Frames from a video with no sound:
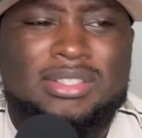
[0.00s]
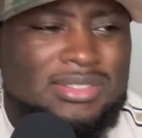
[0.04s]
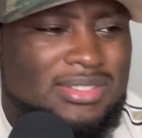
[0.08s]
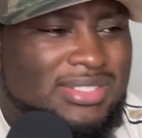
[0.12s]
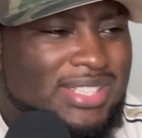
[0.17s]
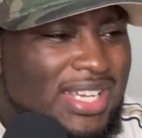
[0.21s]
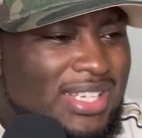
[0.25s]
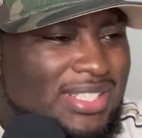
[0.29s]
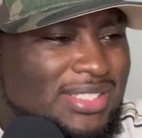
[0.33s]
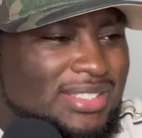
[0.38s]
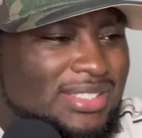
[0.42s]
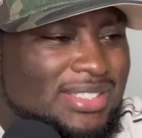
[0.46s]

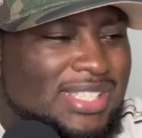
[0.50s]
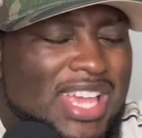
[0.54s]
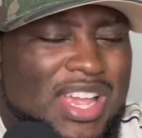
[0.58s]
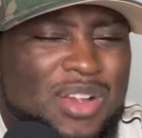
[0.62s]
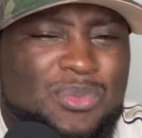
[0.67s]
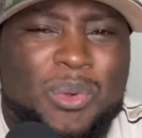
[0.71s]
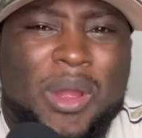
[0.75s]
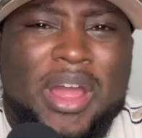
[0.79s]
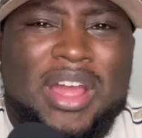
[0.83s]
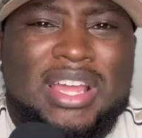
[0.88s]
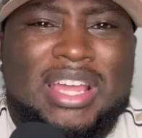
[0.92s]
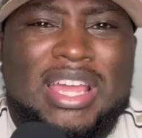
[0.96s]
Just sit
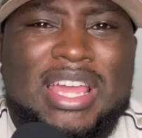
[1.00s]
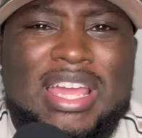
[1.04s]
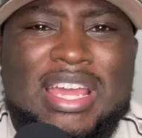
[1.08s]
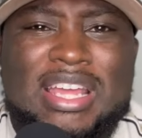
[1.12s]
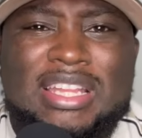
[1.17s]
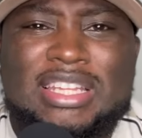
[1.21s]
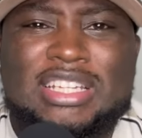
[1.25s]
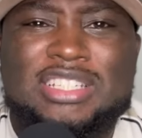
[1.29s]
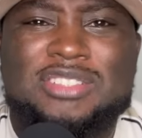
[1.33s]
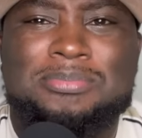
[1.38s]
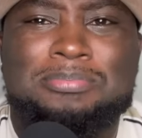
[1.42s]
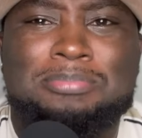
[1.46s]
right here in
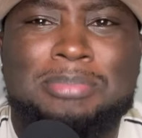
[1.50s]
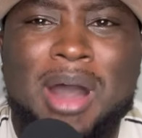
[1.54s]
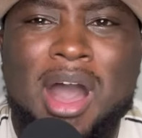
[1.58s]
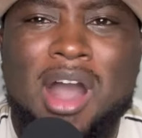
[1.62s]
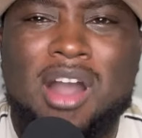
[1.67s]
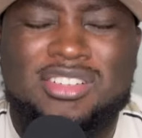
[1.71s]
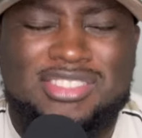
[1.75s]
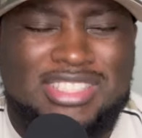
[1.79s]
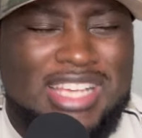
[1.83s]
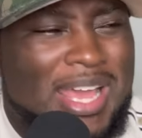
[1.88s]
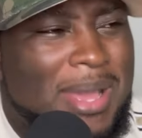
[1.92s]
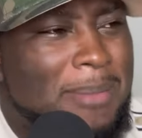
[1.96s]
this
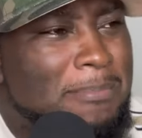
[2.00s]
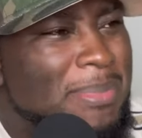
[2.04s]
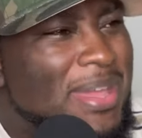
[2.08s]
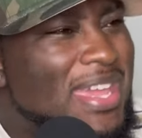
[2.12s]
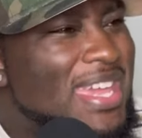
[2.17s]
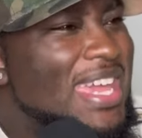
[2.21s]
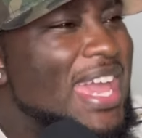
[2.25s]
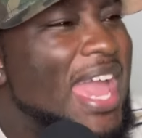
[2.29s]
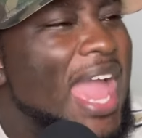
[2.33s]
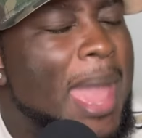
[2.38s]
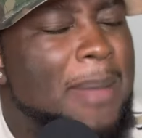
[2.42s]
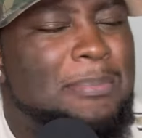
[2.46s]
box. Be
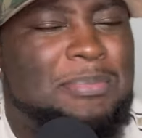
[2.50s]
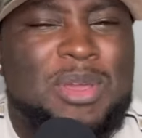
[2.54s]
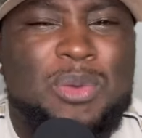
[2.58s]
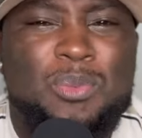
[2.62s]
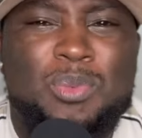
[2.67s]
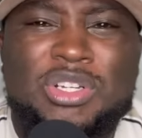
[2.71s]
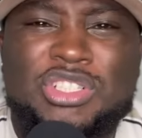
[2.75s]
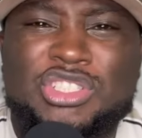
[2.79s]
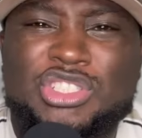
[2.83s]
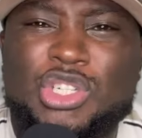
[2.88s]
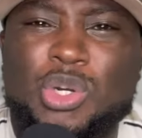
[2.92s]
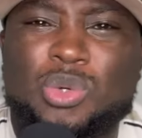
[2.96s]
happy
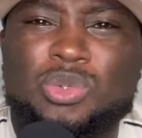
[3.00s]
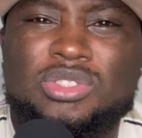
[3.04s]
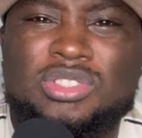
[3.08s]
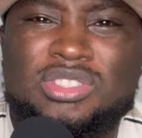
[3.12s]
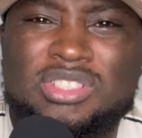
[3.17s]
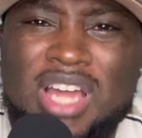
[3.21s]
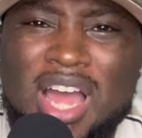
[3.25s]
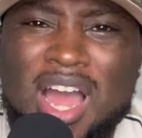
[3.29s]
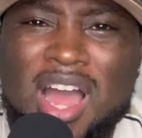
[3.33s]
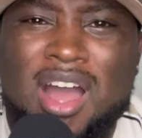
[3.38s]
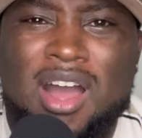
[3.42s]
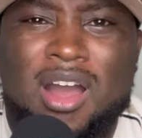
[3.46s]
with your
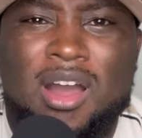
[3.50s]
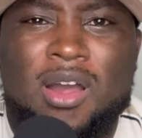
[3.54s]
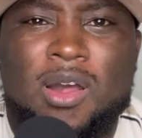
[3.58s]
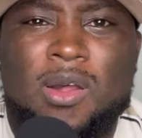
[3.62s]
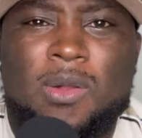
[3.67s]
job.